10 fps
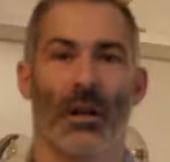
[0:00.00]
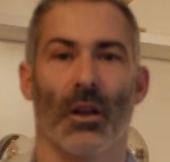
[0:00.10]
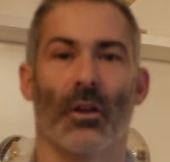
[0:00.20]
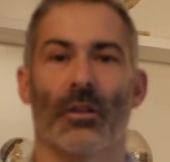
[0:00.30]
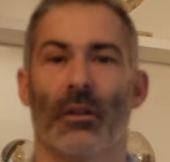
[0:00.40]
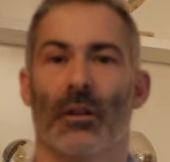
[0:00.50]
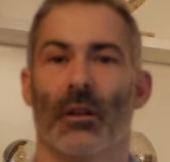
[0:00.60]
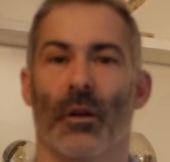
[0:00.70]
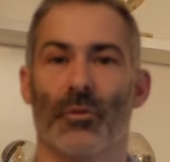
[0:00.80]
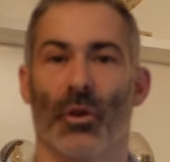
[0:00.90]
Hello,
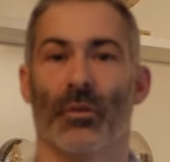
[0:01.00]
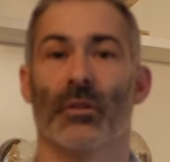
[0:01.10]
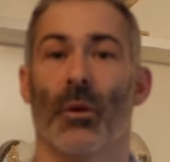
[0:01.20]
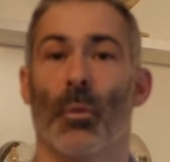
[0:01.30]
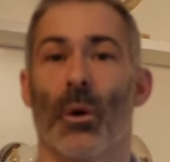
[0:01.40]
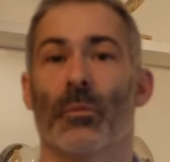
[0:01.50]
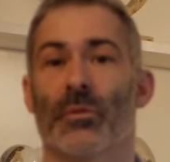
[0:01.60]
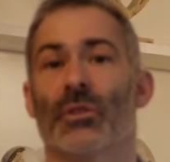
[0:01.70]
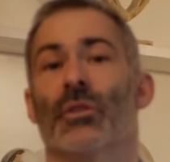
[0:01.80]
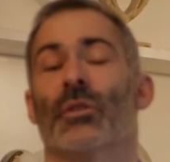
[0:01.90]
I'm John and welcome
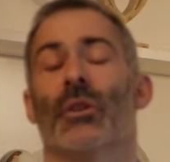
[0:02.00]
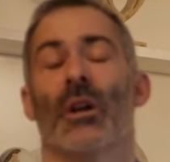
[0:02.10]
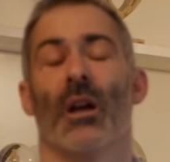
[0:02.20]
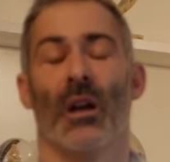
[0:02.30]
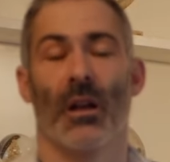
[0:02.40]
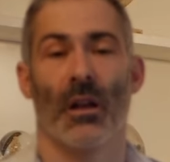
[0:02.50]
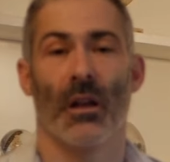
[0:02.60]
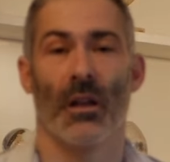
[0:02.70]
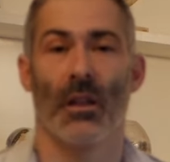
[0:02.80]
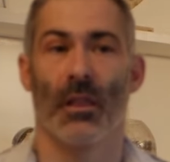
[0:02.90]
to
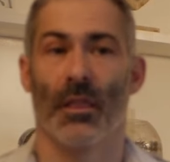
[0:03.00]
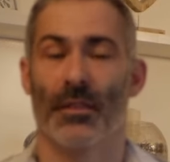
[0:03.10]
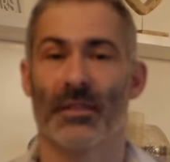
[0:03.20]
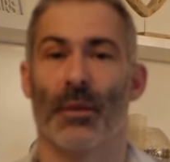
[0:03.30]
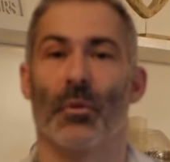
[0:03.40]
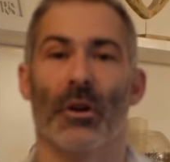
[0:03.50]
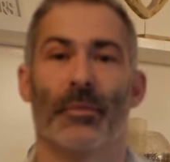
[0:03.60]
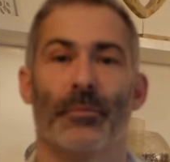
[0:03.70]
The Stammerer.